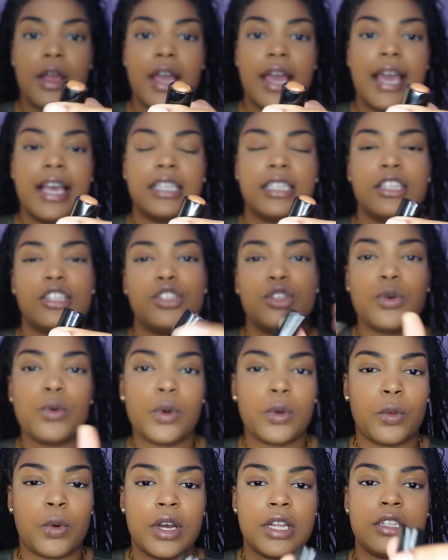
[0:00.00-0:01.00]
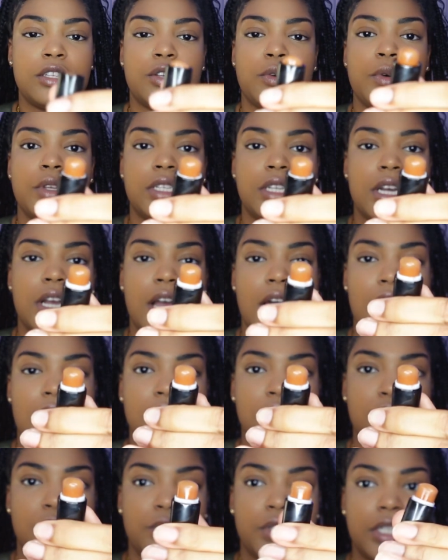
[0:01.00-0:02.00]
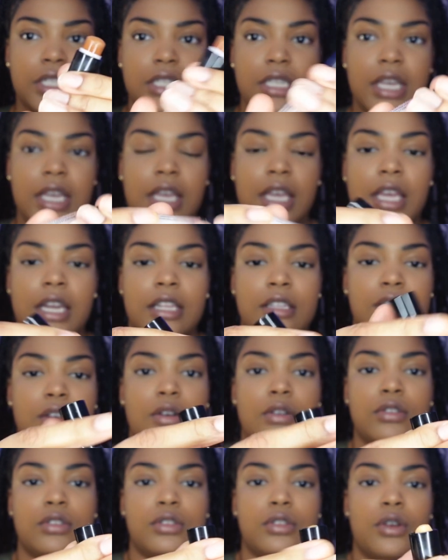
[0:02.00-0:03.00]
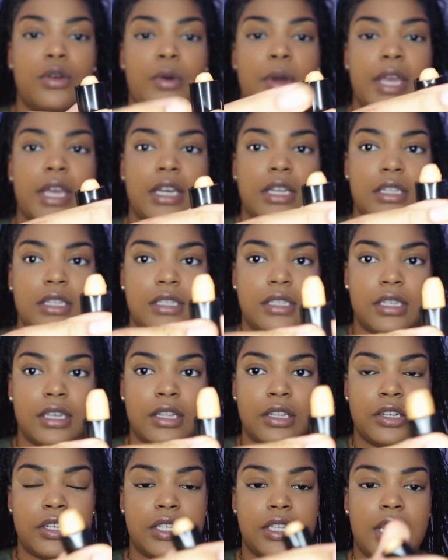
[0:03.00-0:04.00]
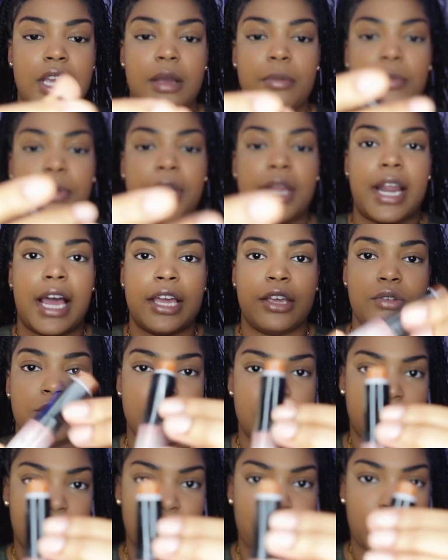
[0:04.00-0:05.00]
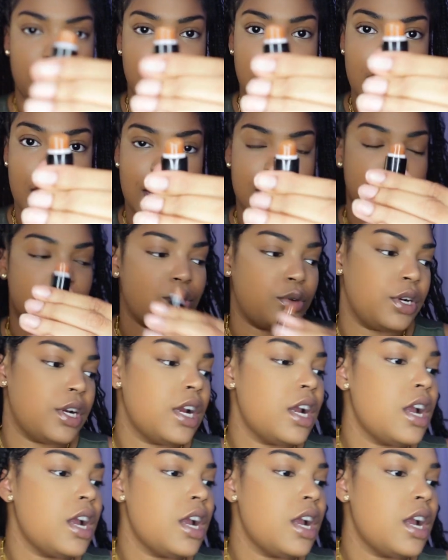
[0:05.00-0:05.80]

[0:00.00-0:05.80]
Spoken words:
It's a 2-in-1, so it's a contour stick and it's also a concealer stick, but I use it for the contour.